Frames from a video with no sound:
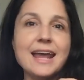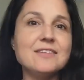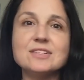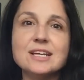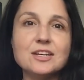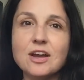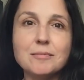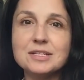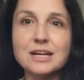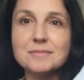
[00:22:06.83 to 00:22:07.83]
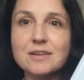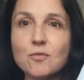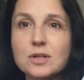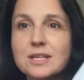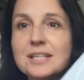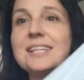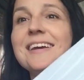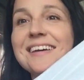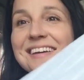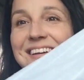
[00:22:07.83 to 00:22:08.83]
even tell you how many times I've worn this.
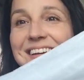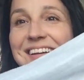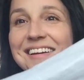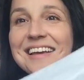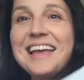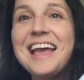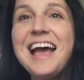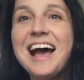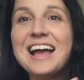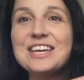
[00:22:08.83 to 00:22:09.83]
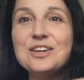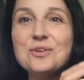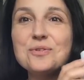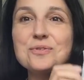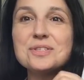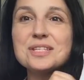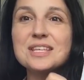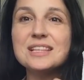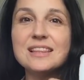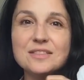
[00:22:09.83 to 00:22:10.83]
I used the
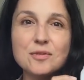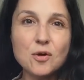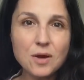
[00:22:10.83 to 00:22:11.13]
lower